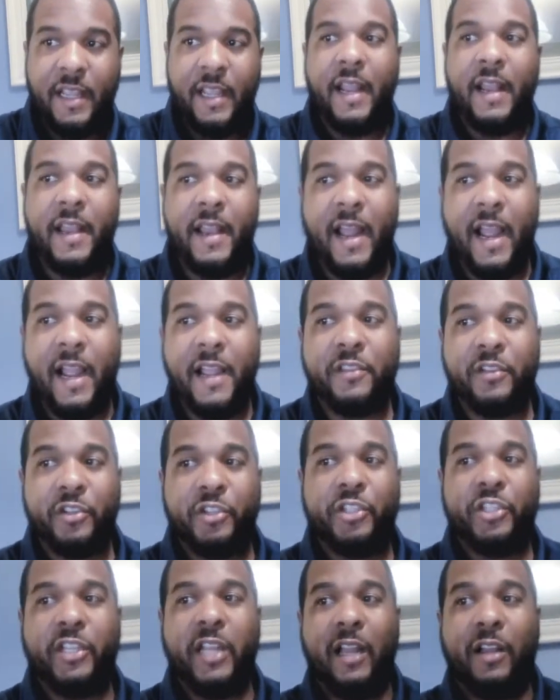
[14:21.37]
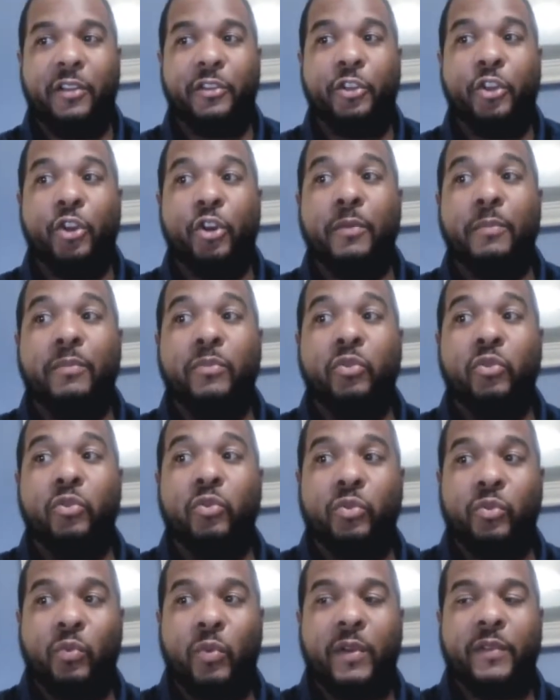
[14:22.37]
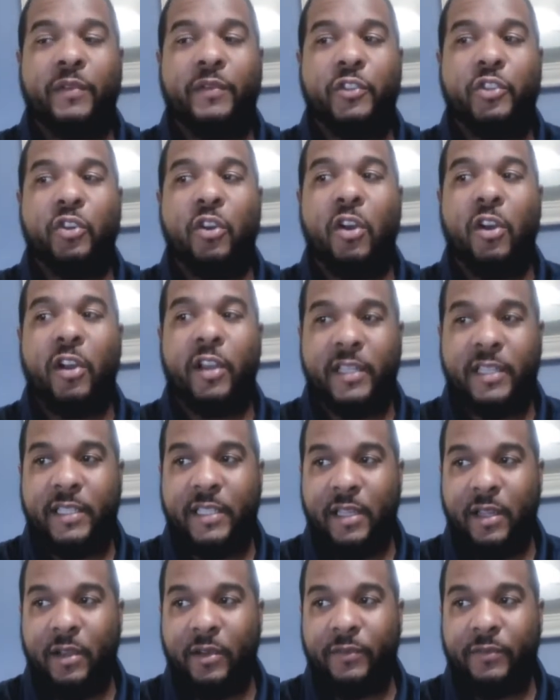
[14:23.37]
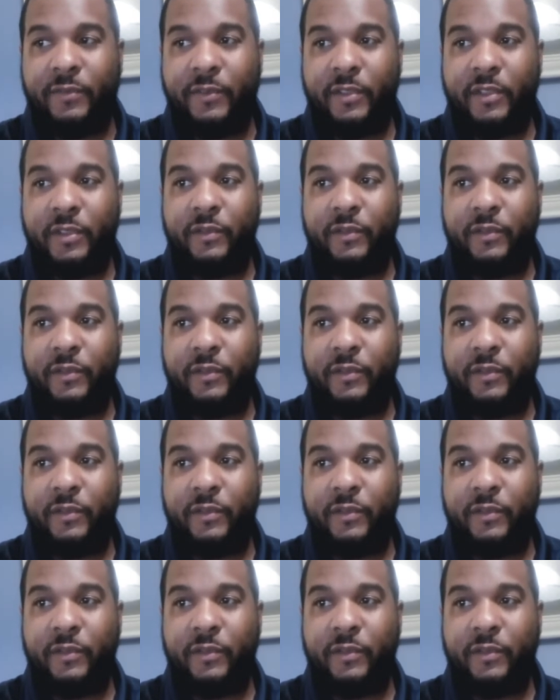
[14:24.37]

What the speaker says: neither shall your moon withdraw itself,